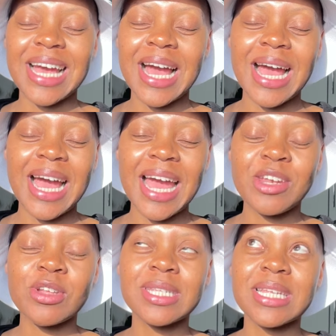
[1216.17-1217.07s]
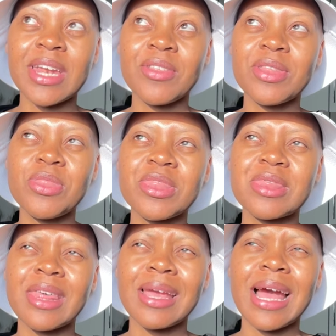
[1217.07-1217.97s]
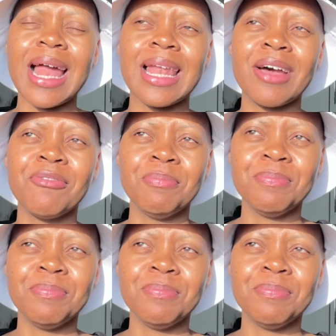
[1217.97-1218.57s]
I don't think I love